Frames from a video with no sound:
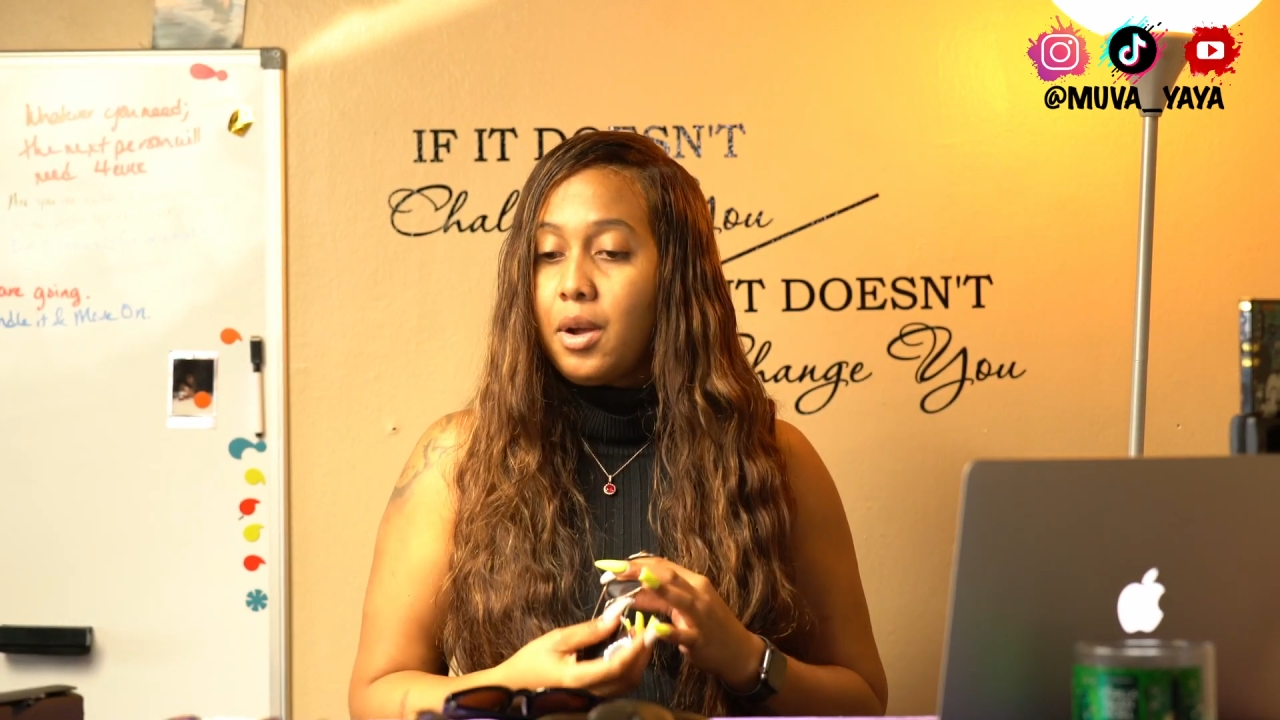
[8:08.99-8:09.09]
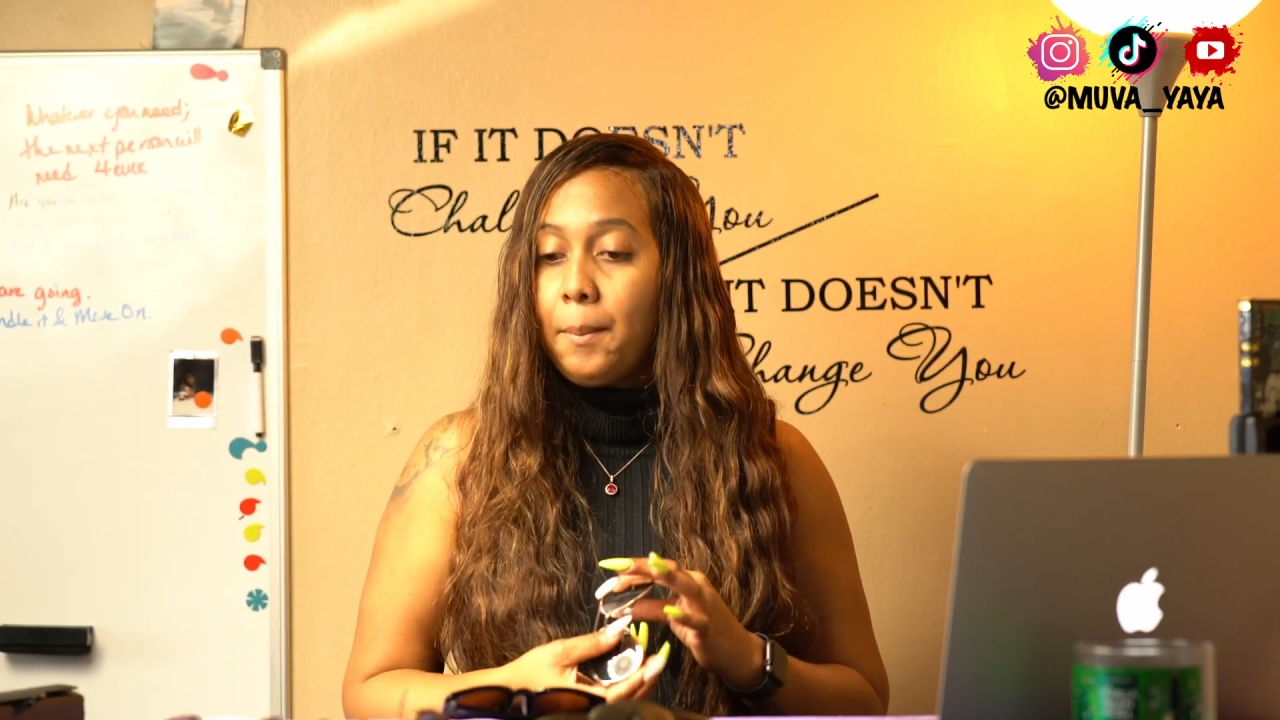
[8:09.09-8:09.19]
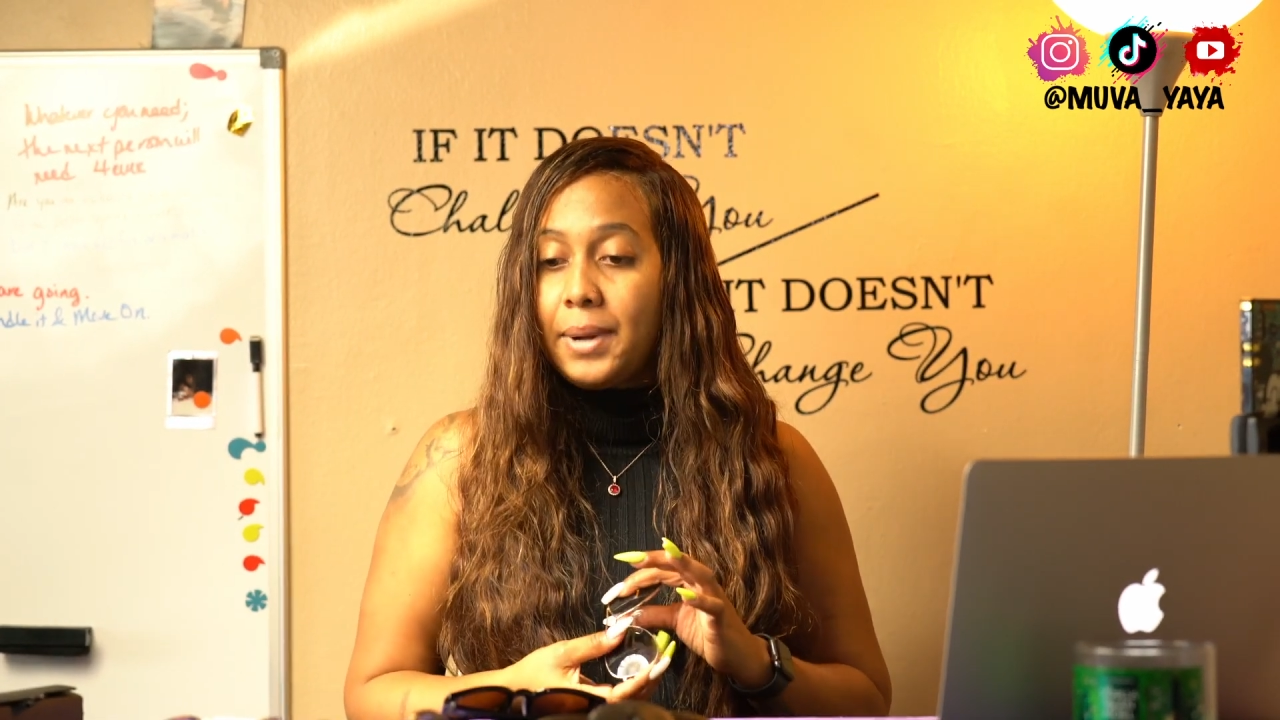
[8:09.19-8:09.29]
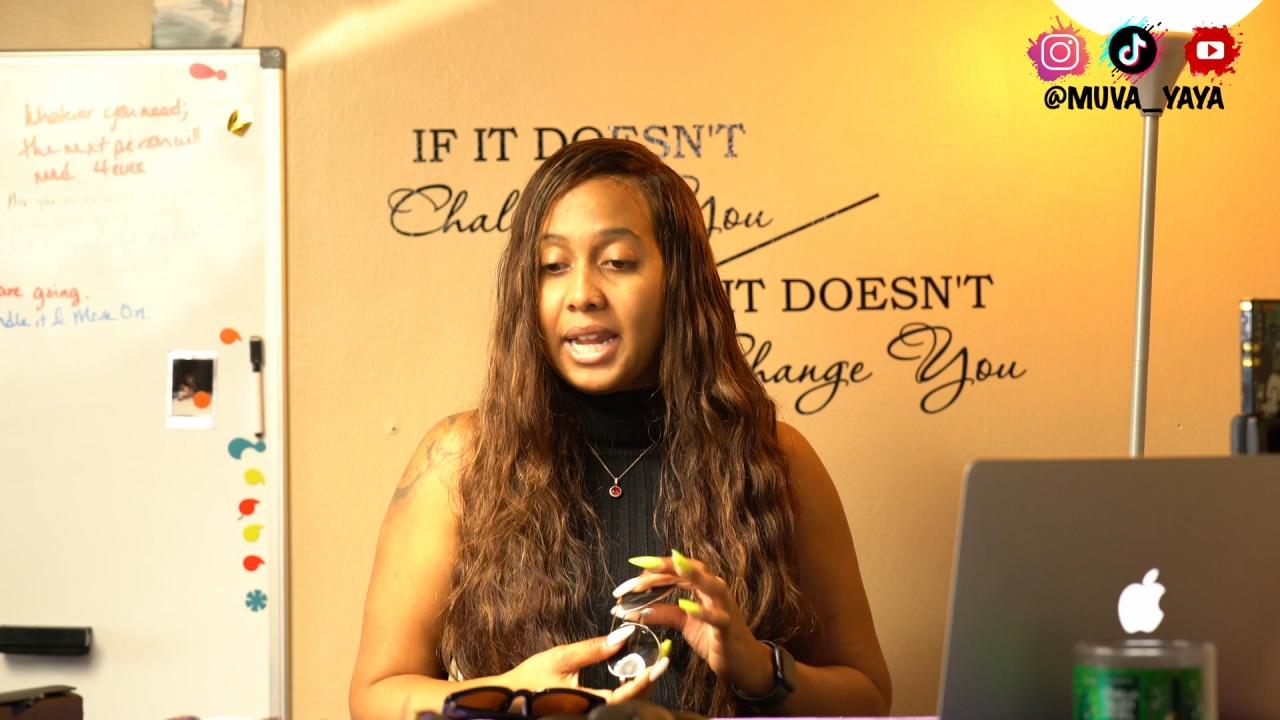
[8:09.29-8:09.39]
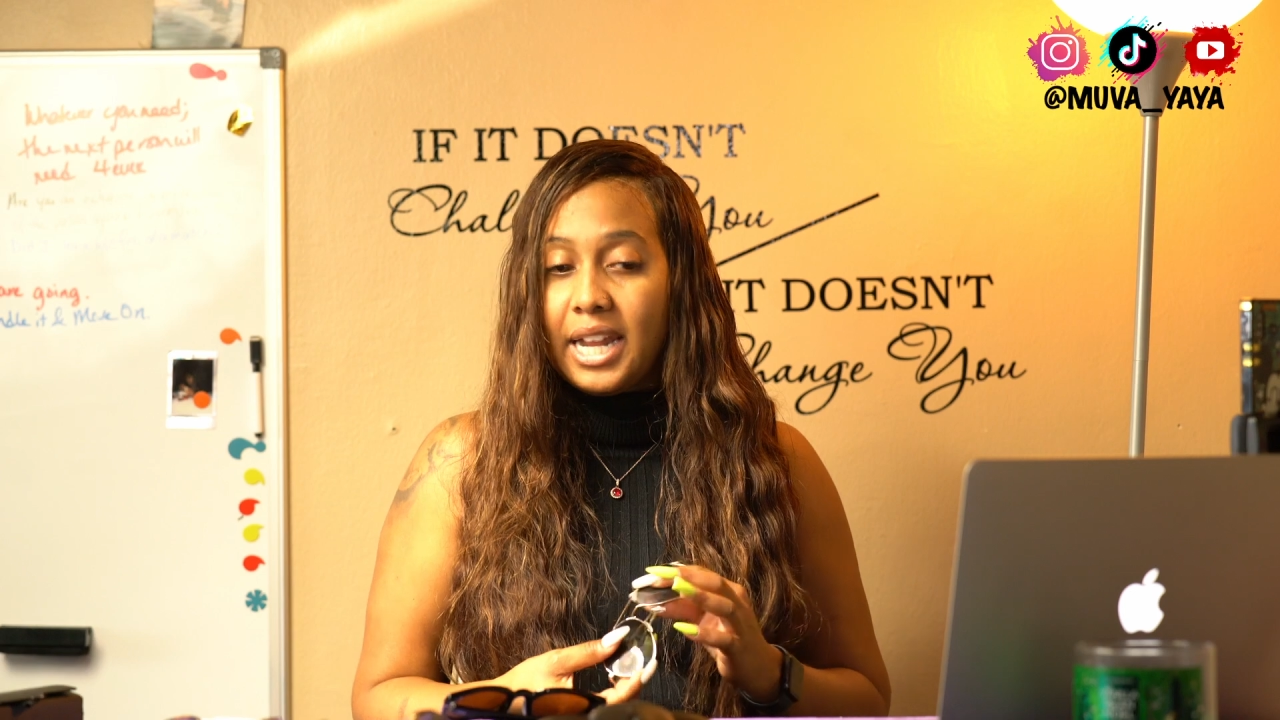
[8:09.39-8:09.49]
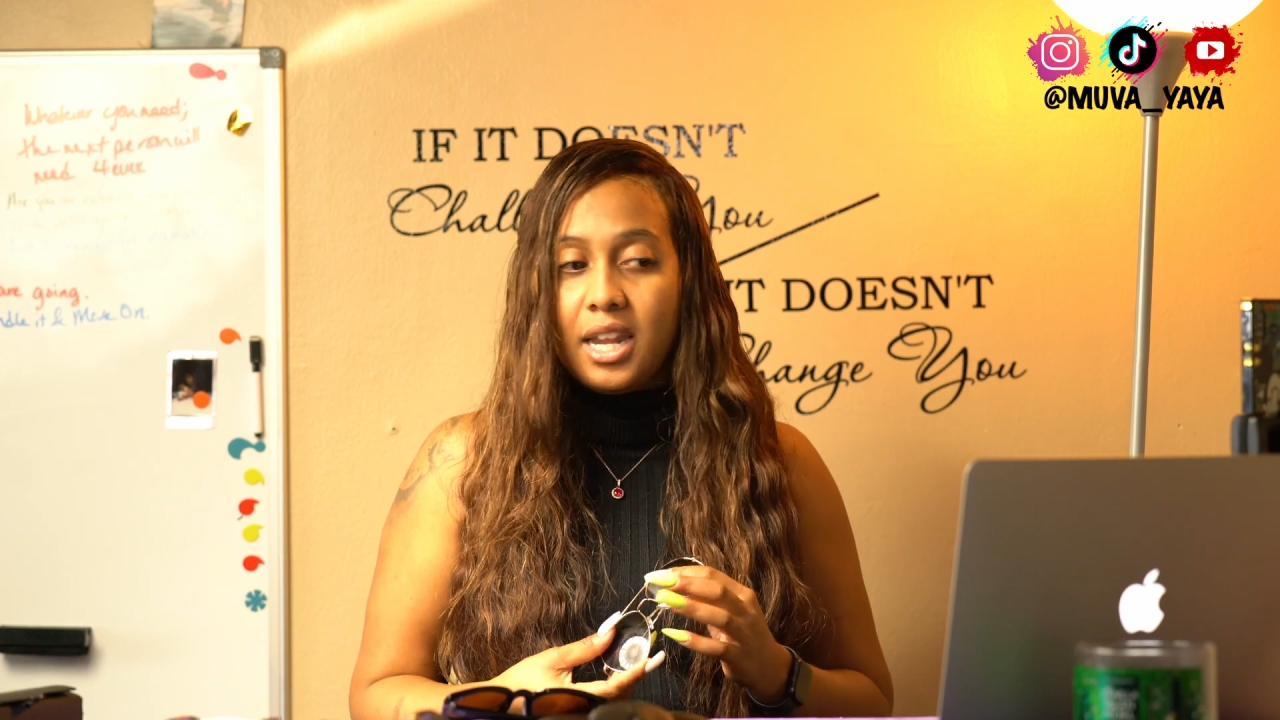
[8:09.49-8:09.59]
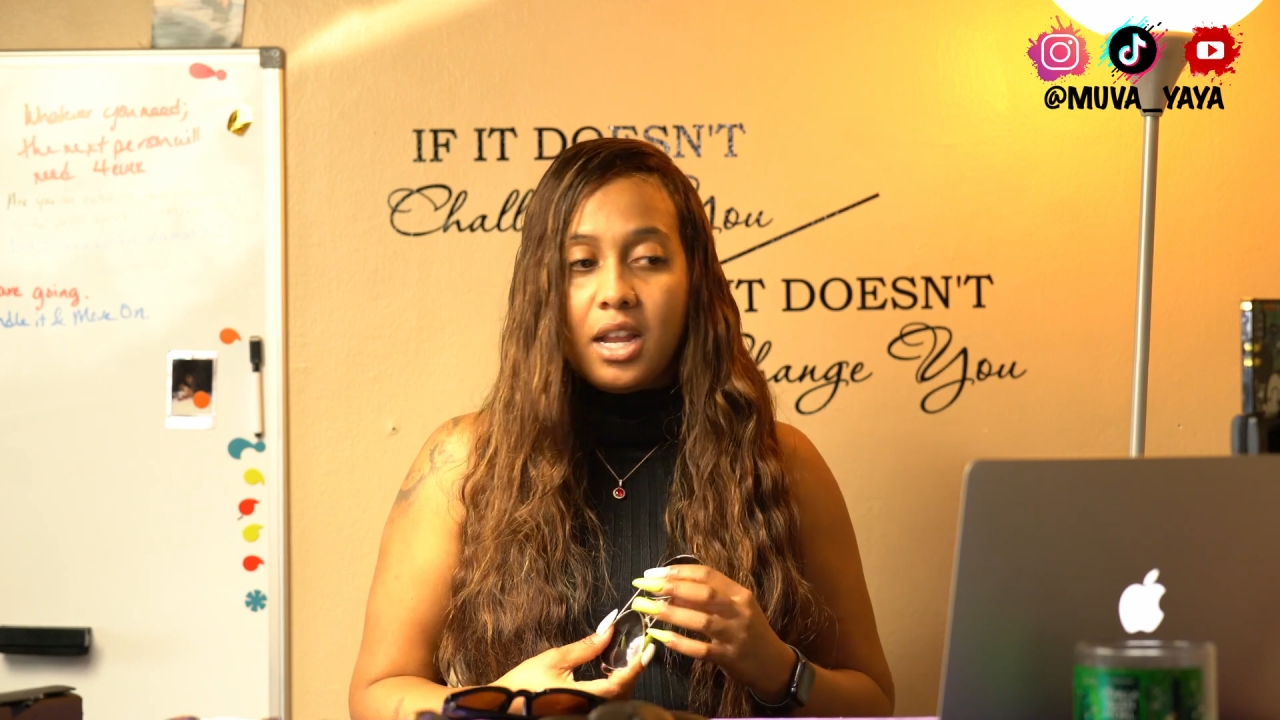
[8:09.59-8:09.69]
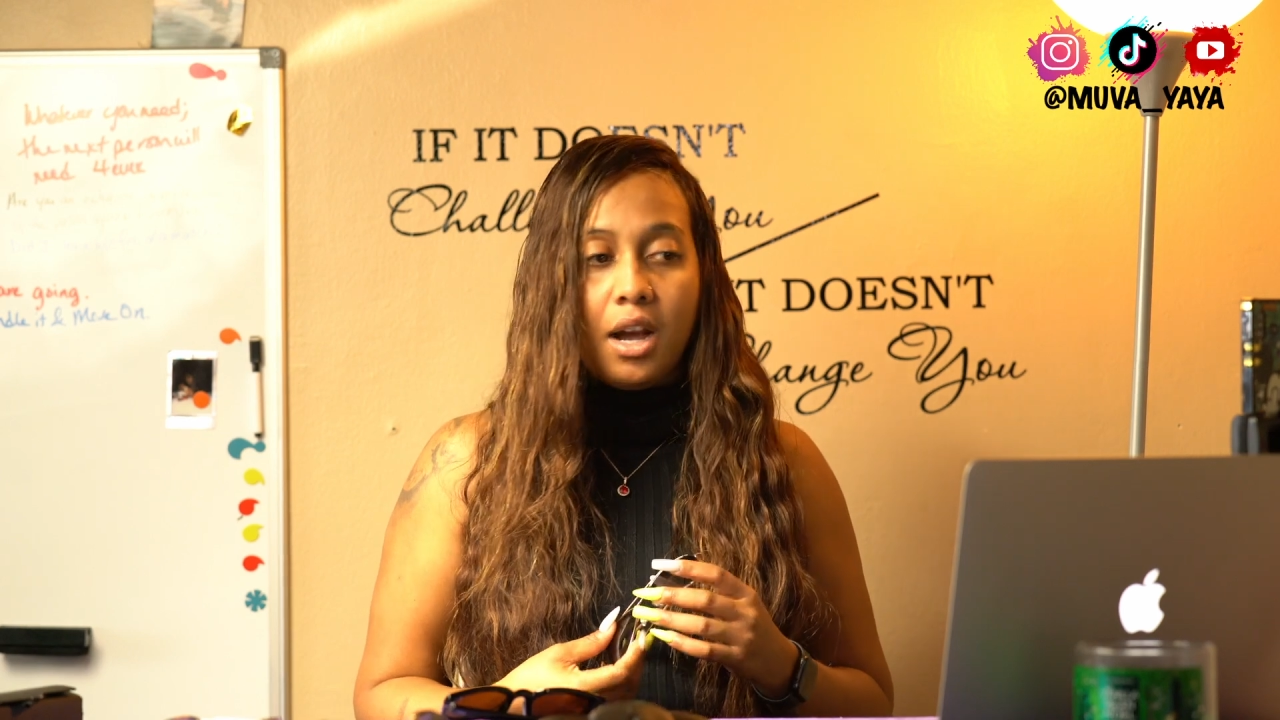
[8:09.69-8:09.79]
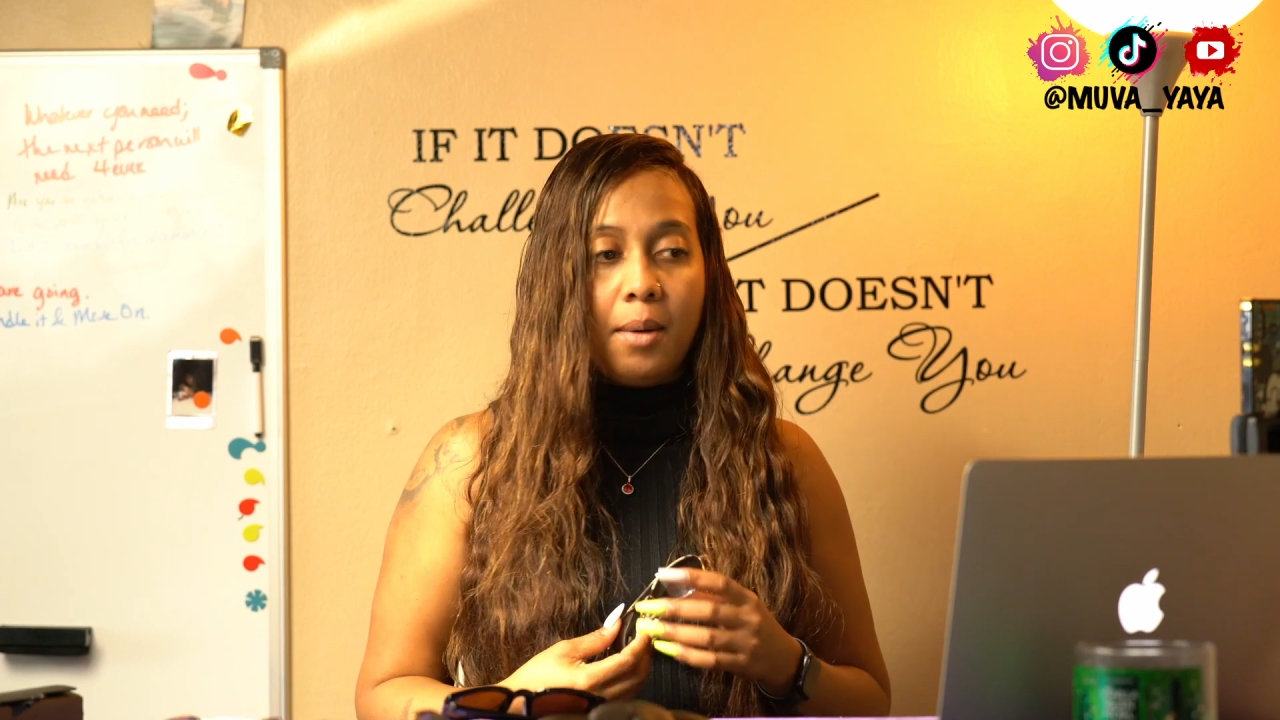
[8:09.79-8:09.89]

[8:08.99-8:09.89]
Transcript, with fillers: complaining